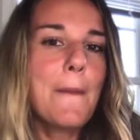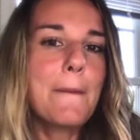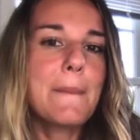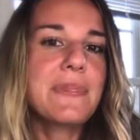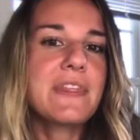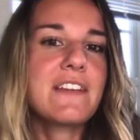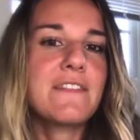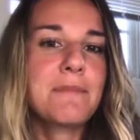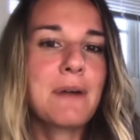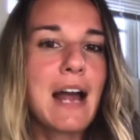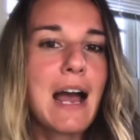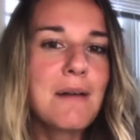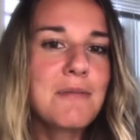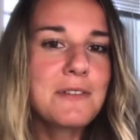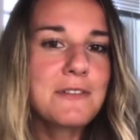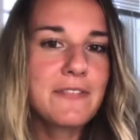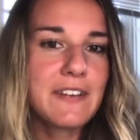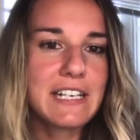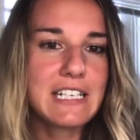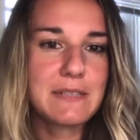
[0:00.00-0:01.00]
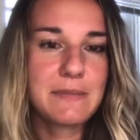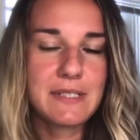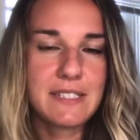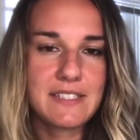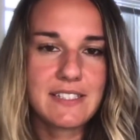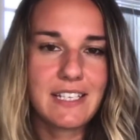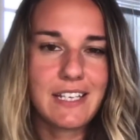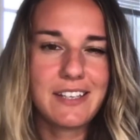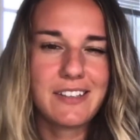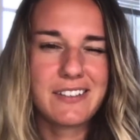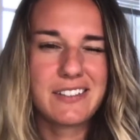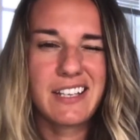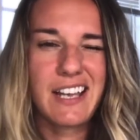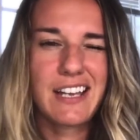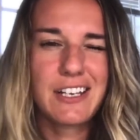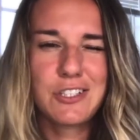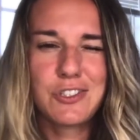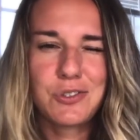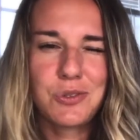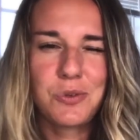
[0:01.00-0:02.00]
The problem with vitamin C, there's
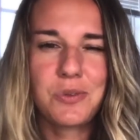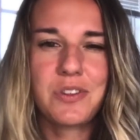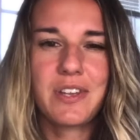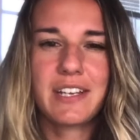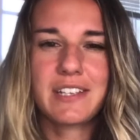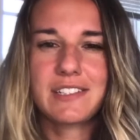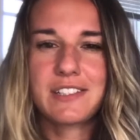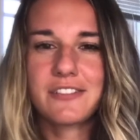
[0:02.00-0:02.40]
kind of 2 things.